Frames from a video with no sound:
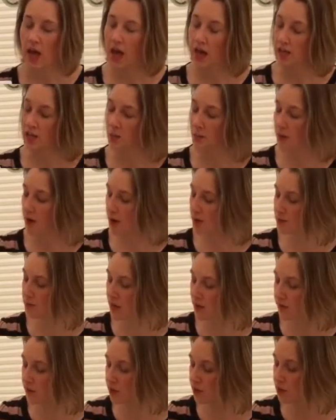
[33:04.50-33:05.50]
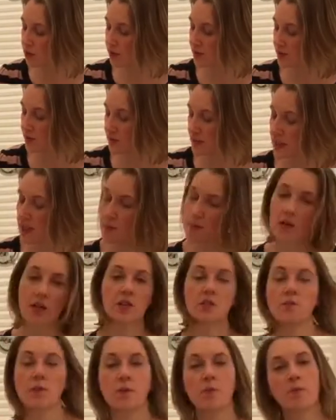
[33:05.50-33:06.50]
and you perhaps have a look and see,
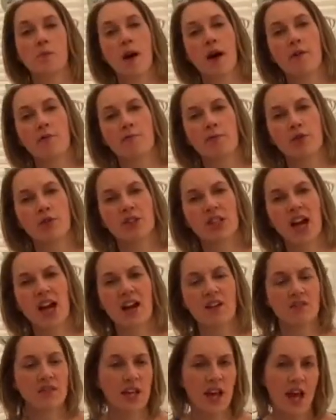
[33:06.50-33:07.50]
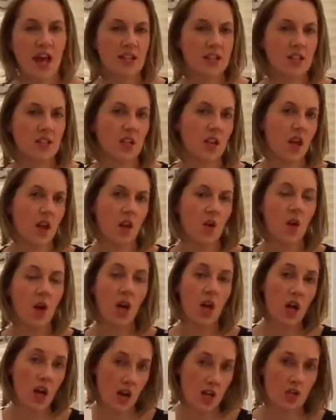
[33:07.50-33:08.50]
because people might have put down, yes,
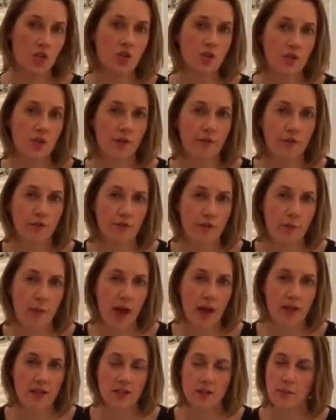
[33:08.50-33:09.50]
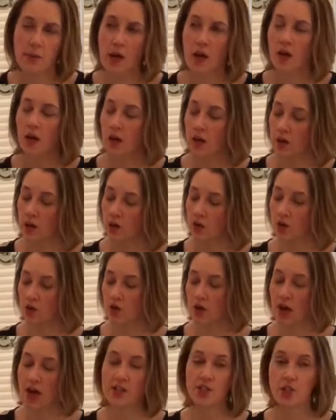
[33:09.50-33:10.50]
I do suffer from eczema,
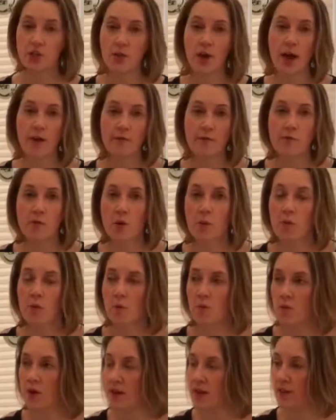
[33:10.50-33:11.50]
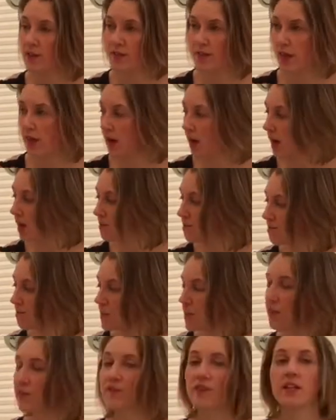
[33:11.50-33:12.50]
or I do have a problem with
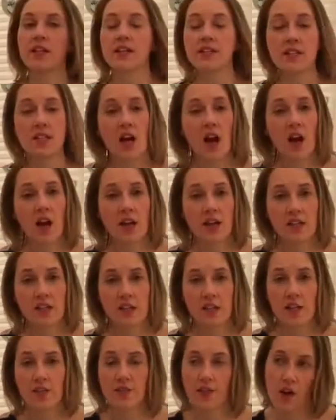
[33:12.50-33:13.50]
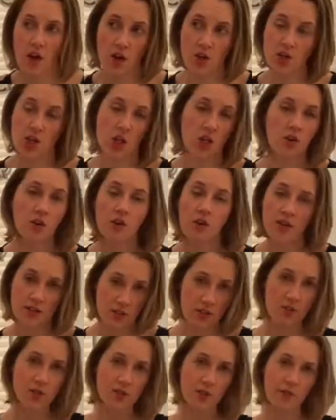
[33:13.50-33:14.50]
feeling tired and lethargic, or I do